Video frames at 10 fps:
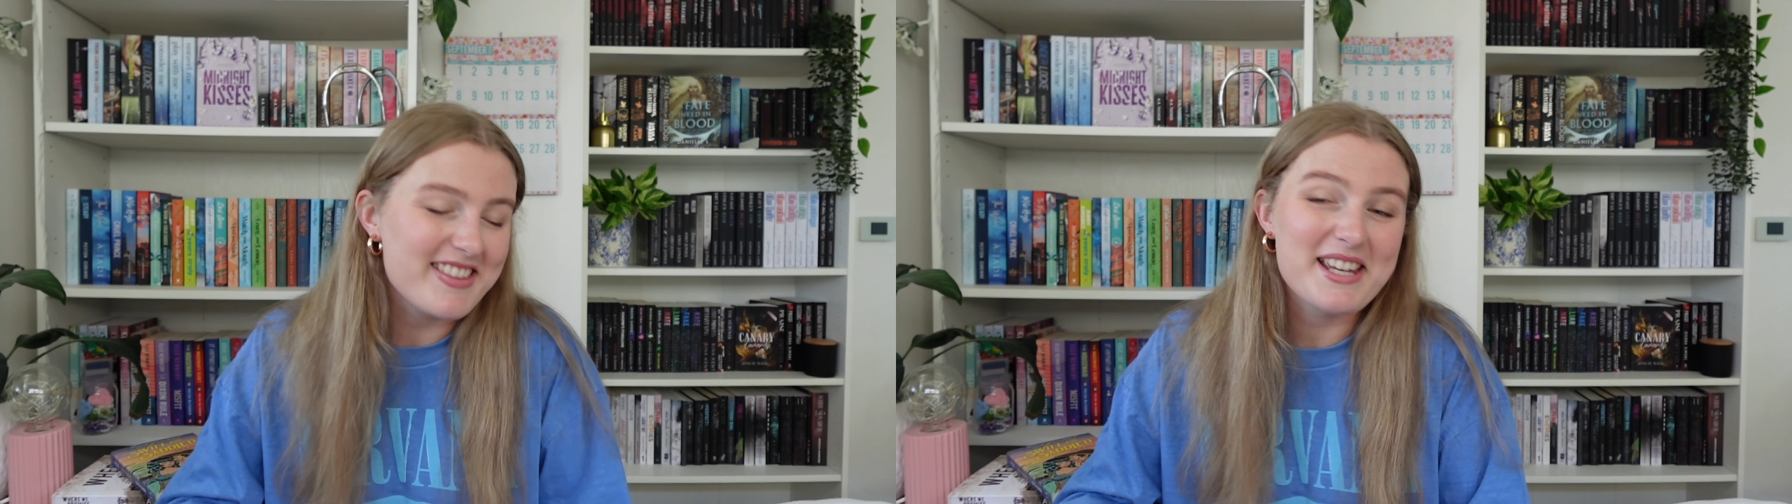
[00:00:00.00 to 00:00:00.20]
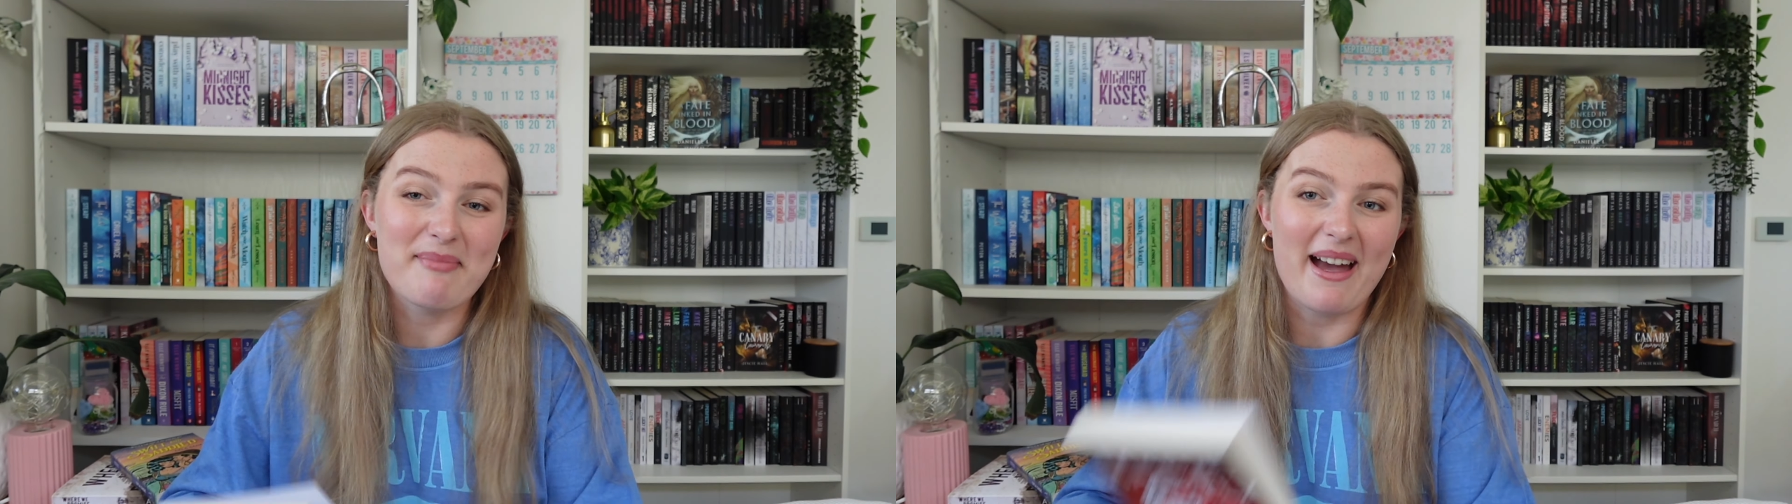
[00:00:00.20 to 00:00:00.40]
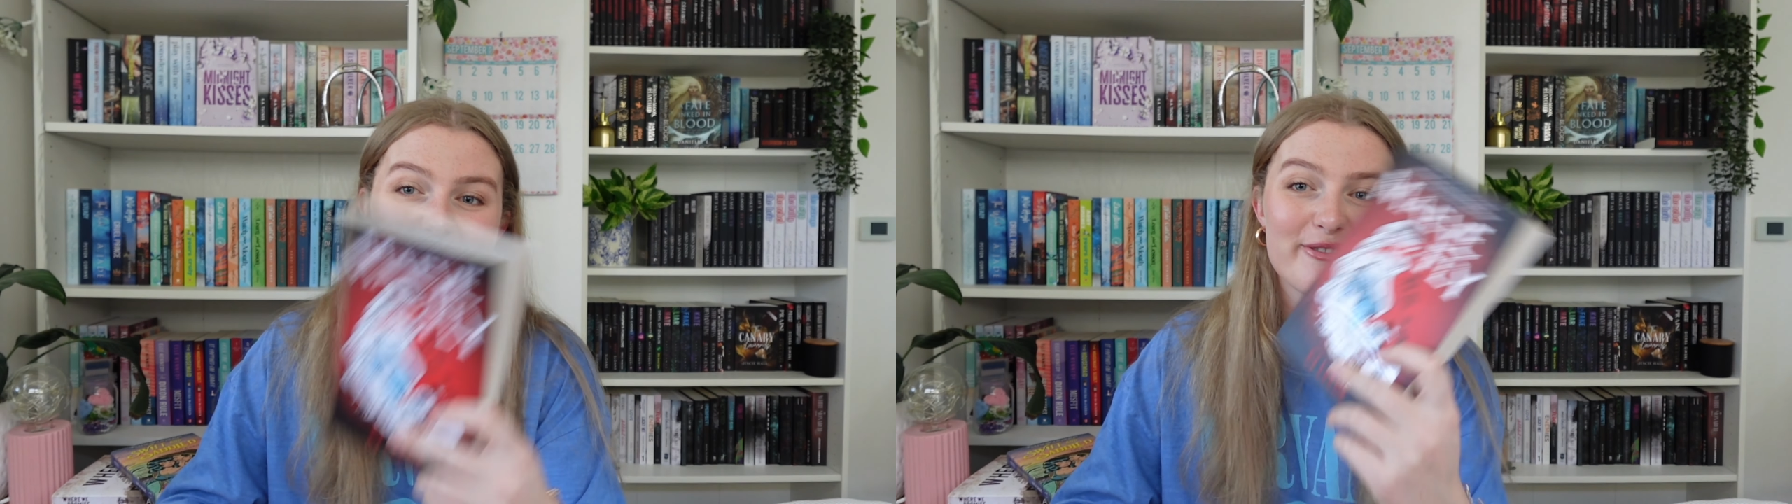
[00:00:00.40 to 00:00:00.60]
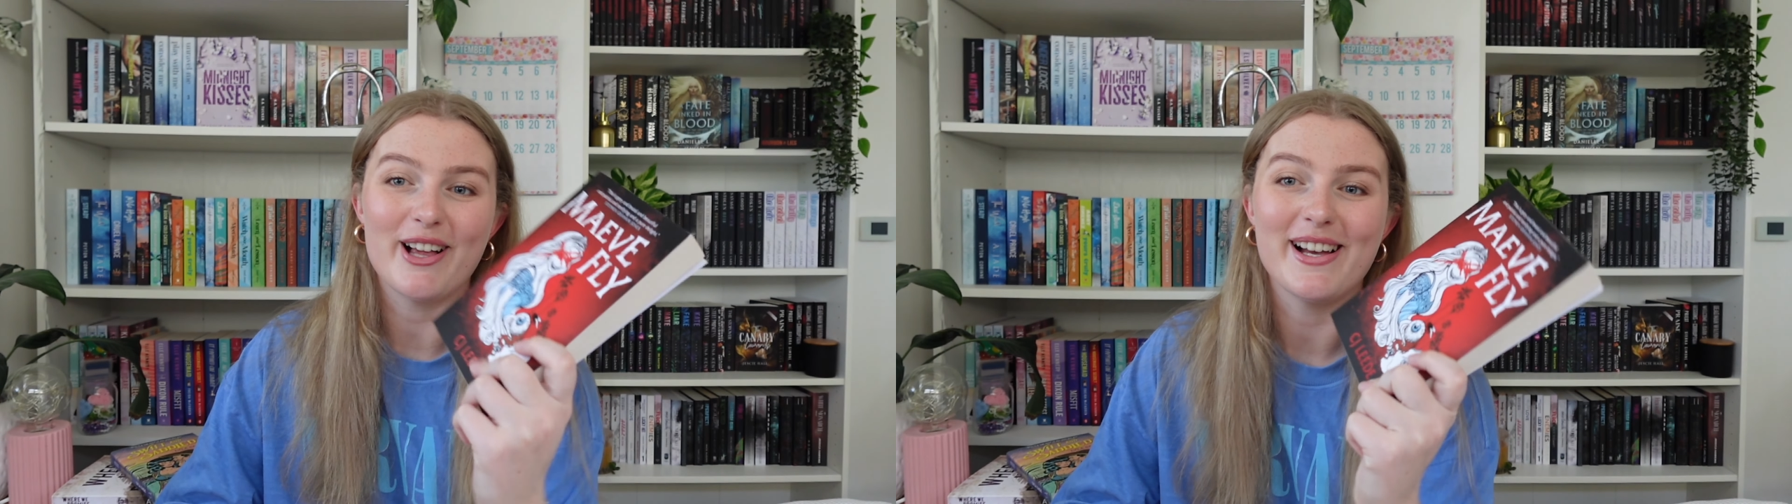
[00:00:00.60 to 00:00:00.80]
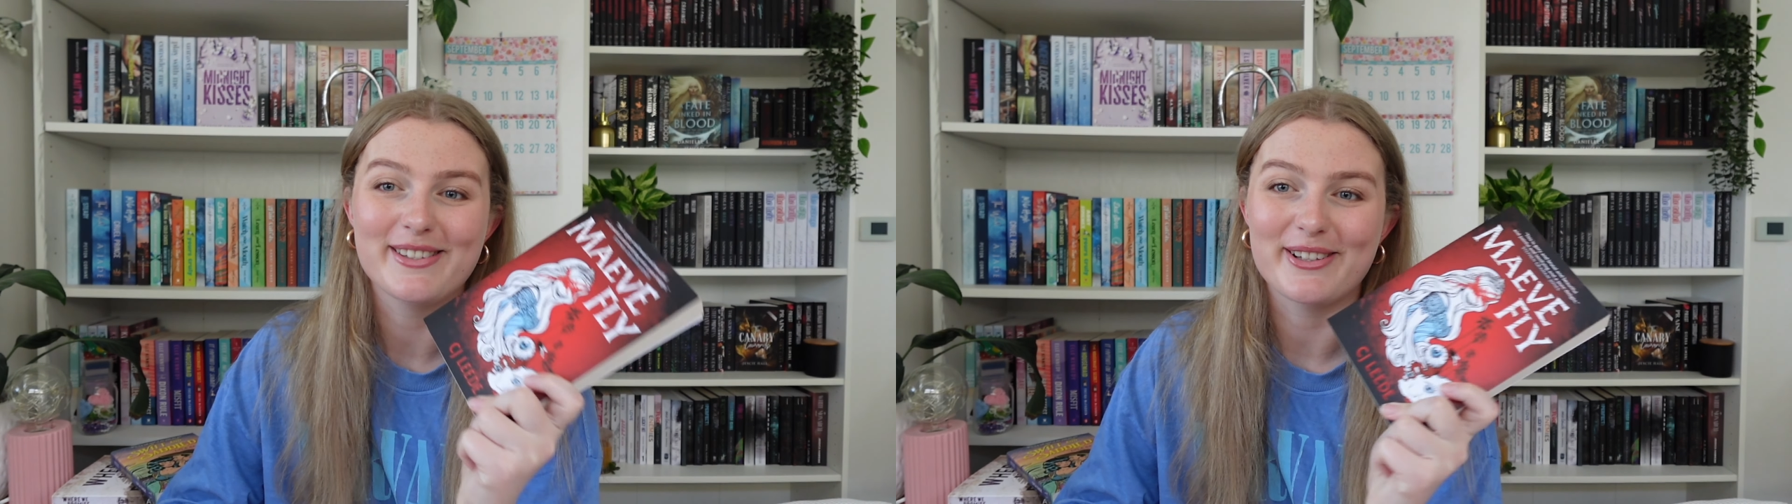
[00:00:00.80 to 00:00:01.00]
think Maeve
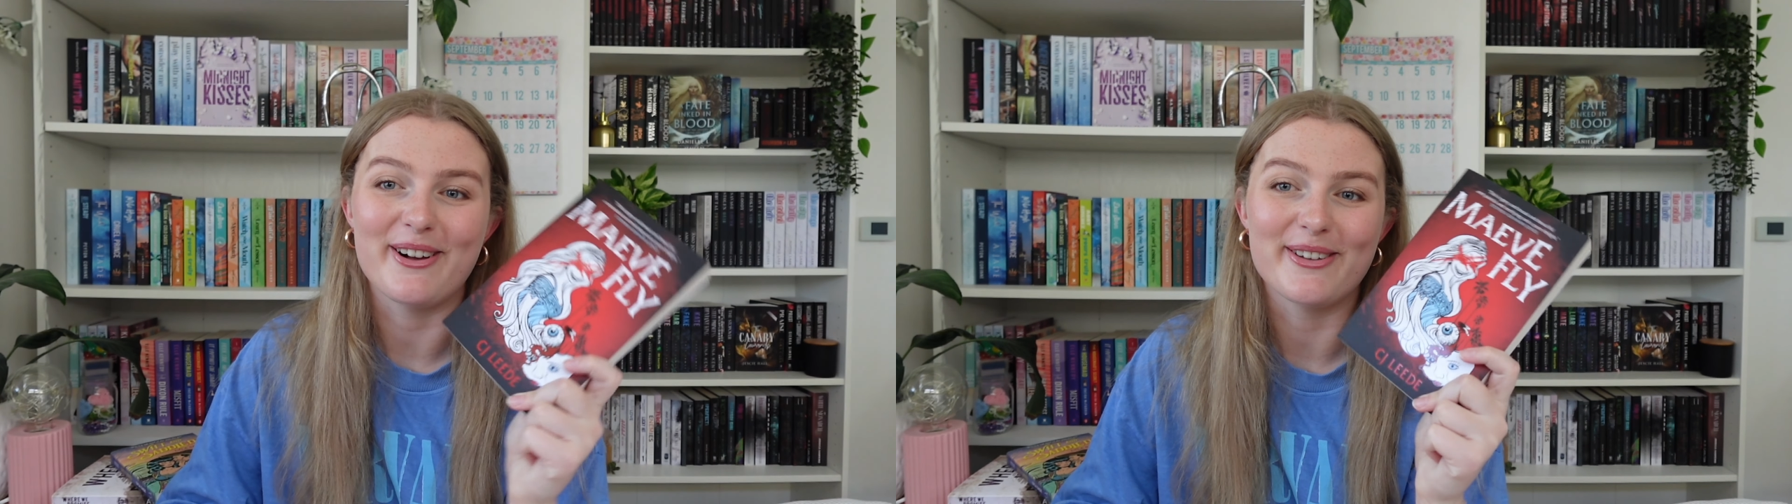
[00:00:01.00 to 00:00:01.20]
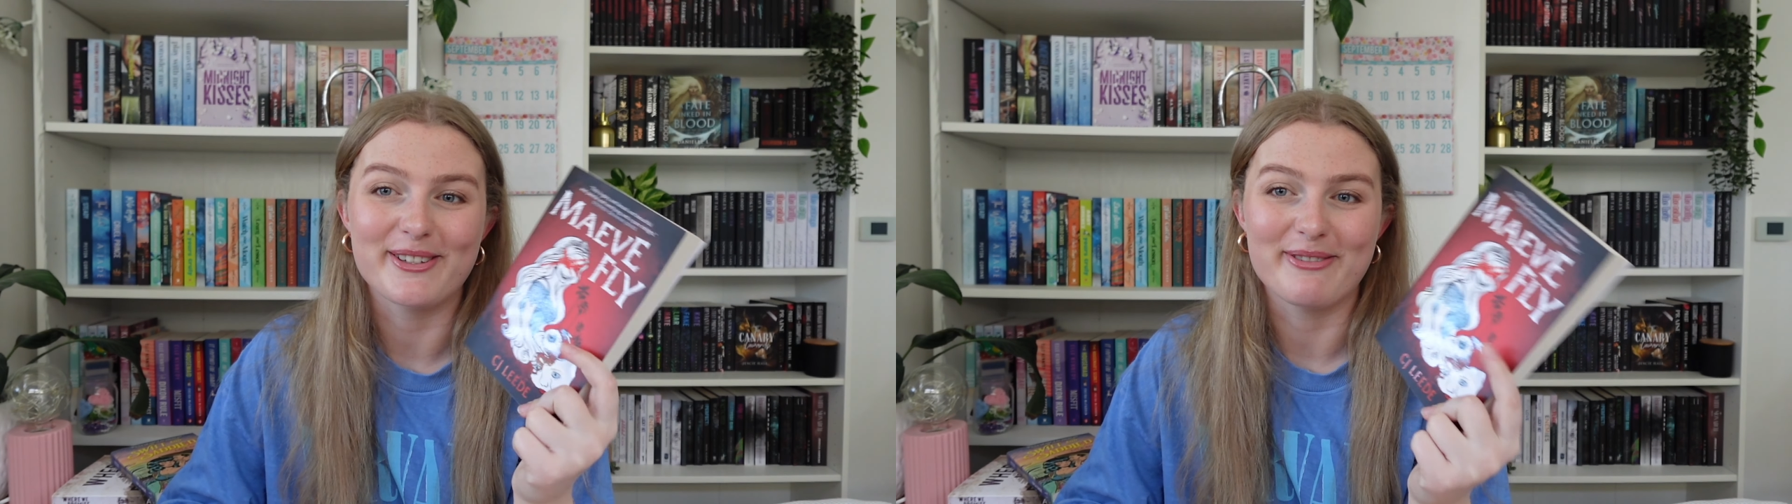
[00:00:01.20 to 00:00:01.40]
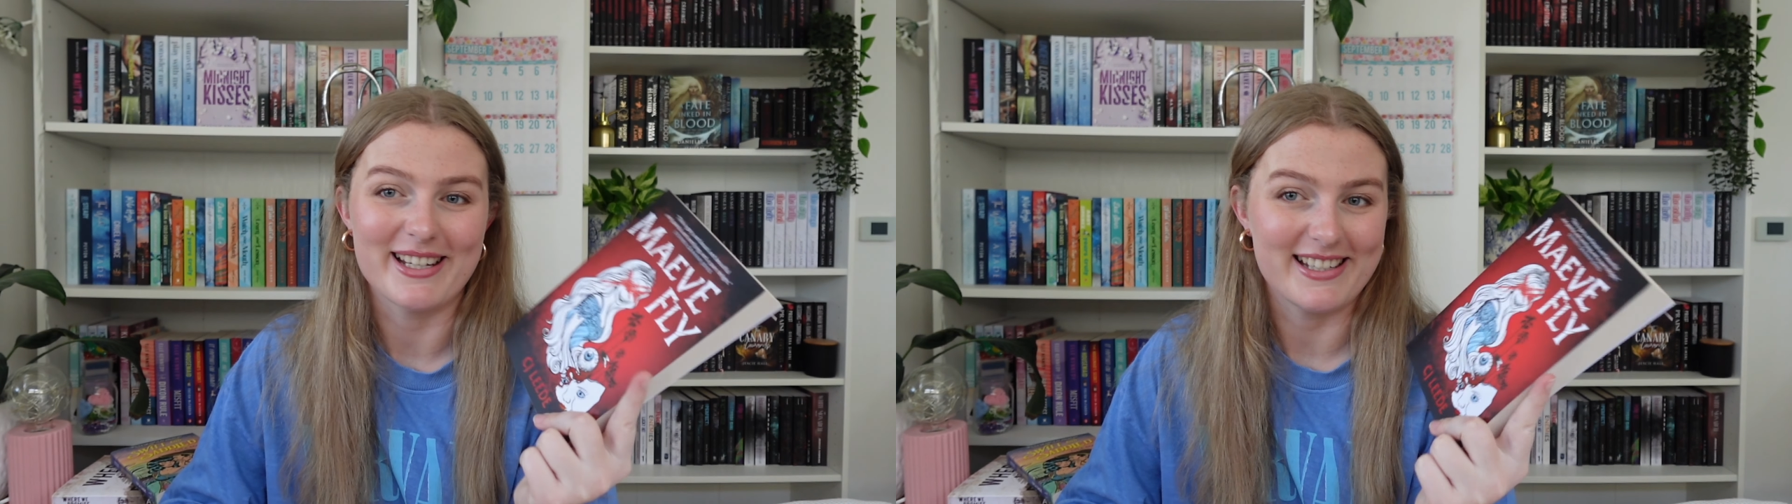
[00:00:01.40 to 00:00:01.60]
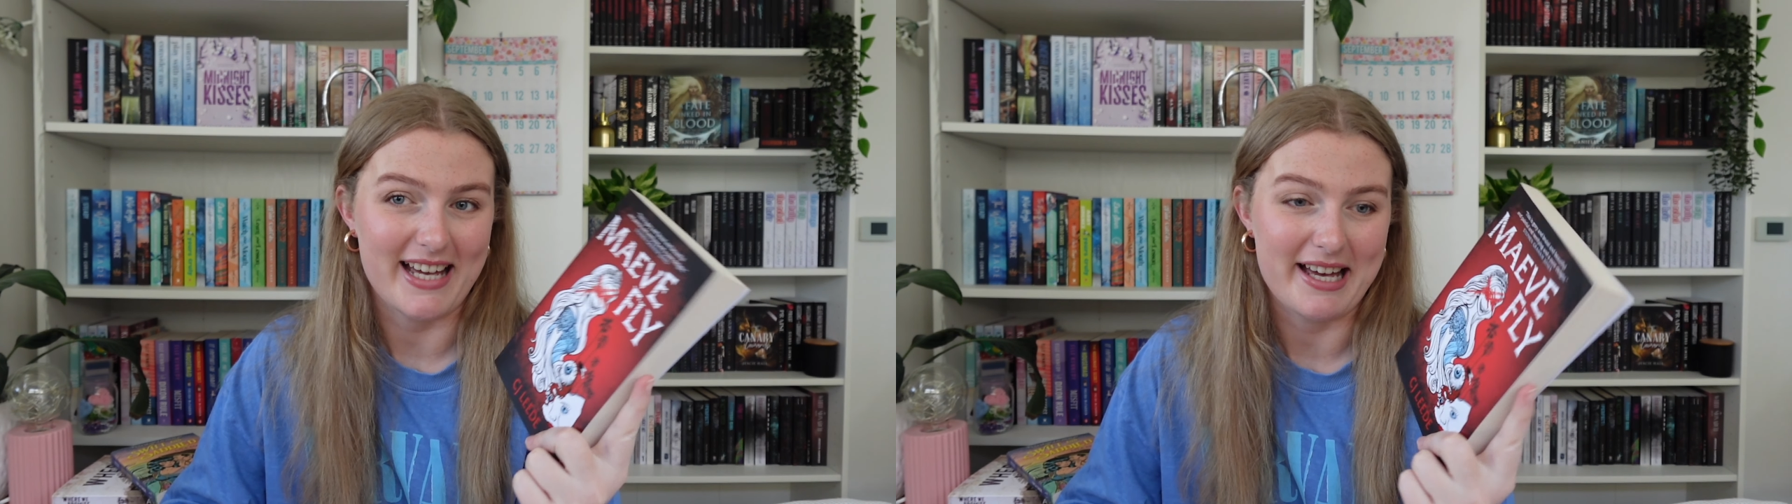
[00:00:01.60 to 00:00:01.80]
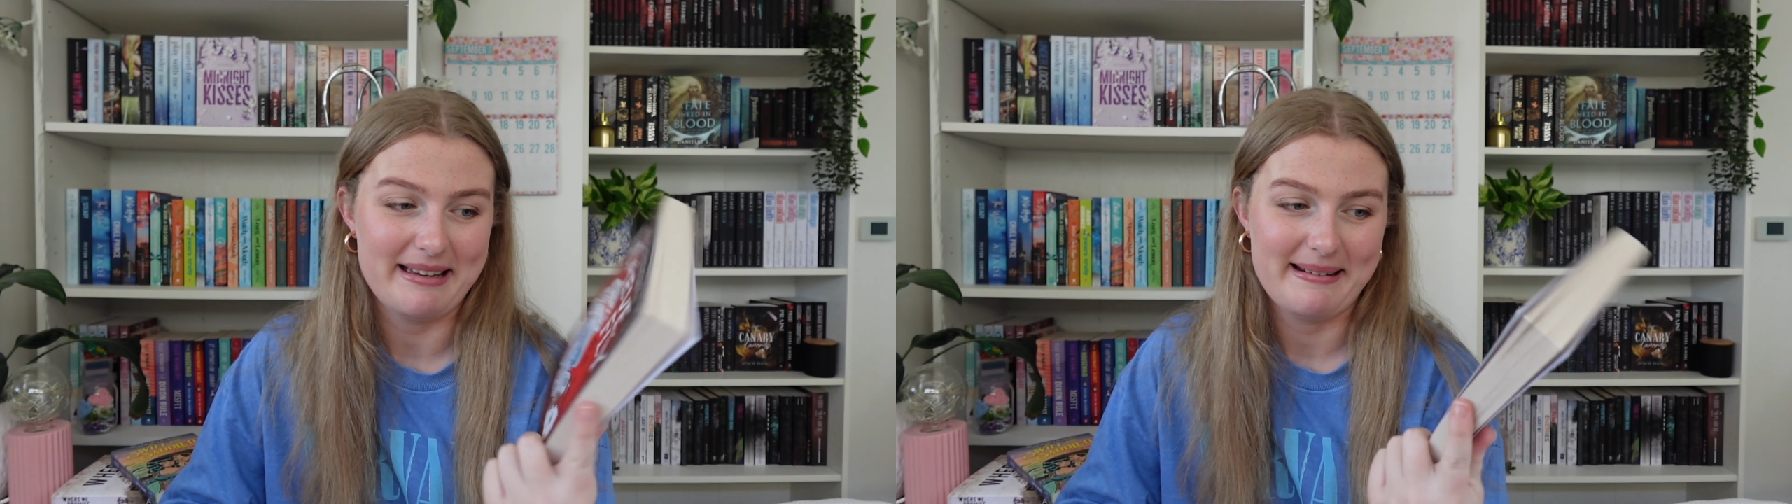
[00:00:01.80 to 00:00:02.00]
Fly is the closest we can
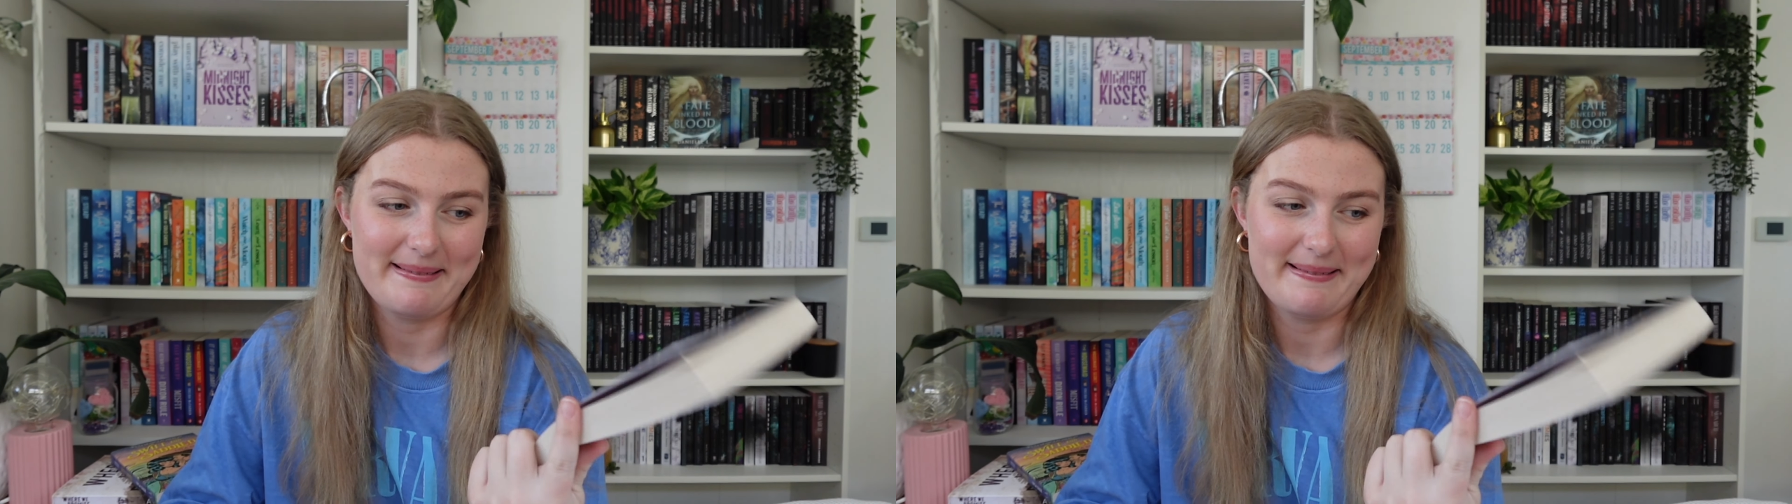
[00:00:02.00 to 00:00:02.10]
get